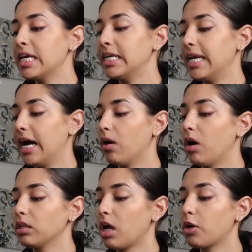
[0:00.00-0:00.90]
Now,
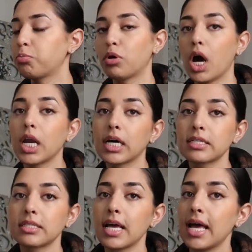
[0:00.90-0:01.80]
a lot of
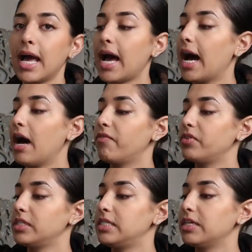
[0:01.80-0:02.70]
products
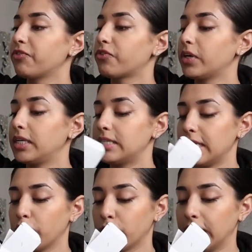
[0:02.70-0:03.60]
have different
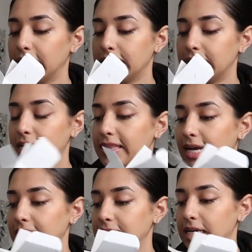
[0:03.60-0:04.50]
ingredients in it
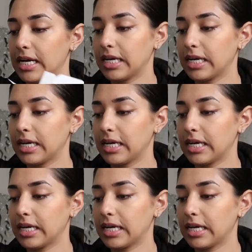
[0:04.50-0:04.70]
that can